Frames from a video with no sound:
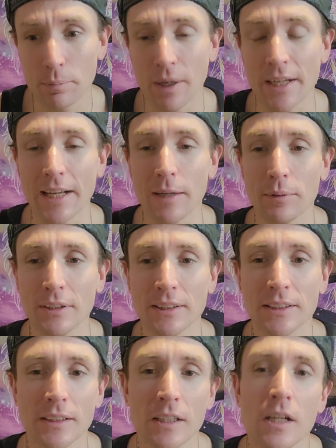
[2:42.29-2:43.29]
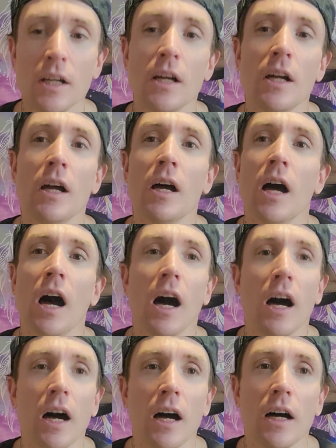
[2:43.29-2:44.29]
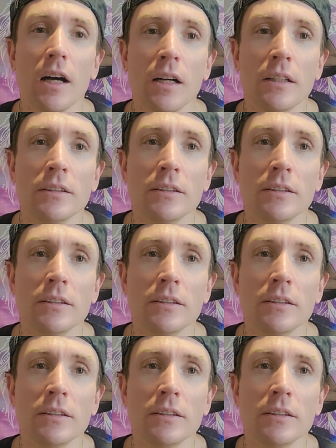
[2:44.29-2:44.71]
but it was, I